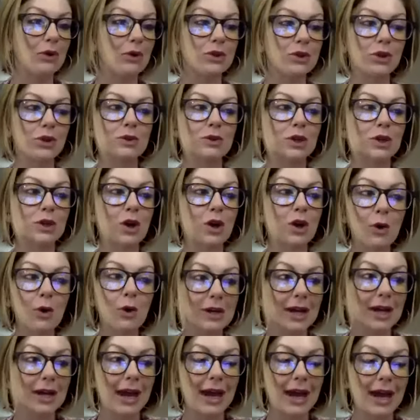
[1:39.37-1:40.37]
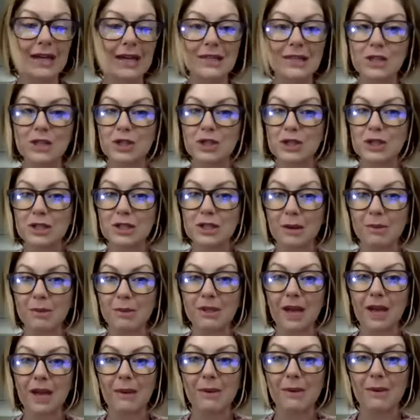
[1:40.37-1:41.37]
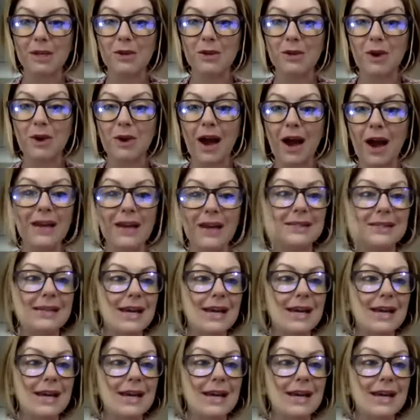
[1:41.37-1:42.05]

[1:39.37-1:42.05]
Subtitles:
So Dakota Case, she's a double diamond, you guys.